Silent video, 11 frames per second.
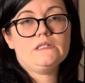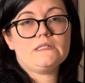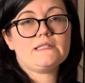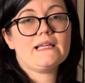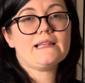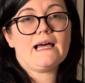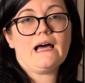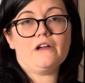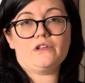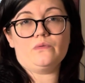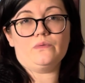Take that how
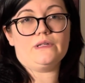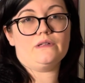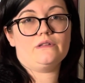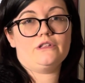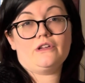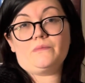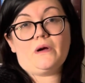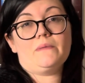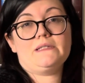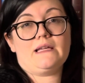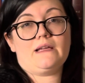you will. You can
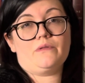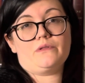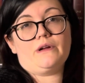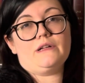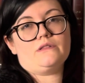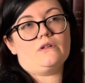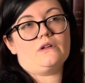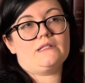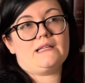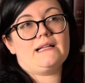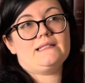probably take it with a grain of salt,
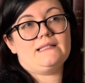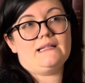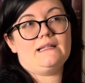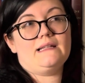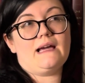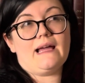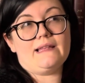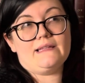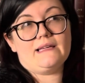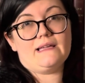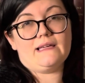because I
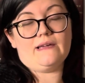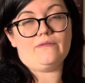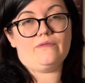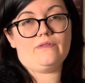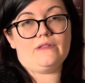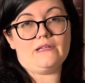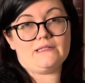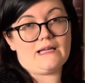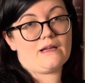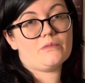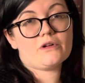think, give the
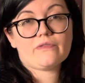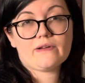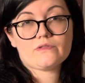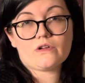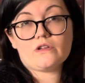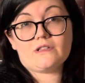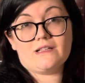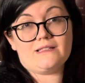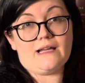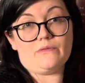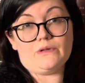second book 5 stars because
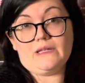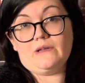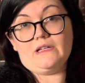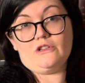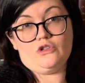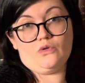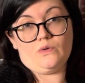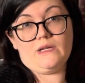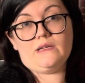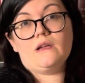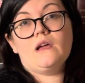I really
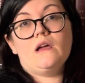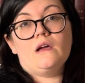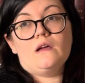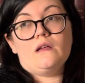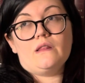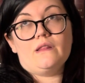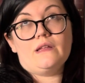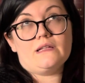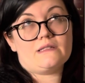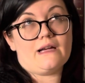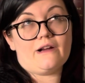enjoyed the
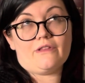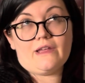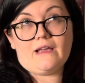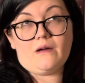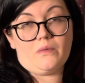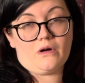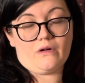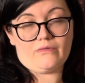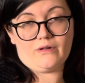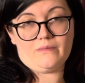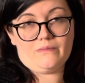entire thing apart
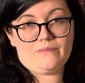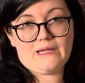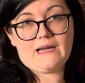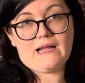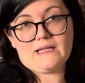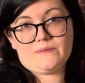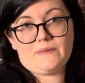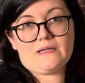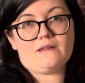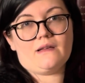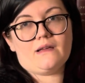from that
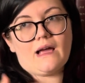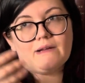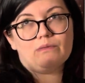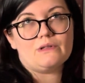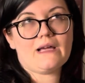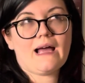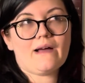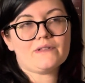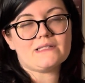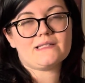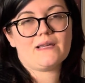aspect. Like, I would have
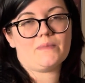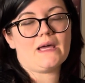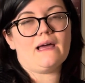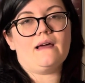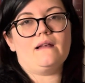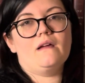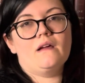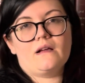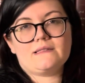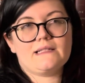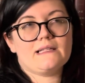to skip ahead
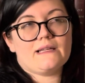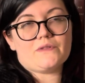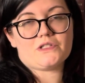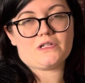because I didn't give a shit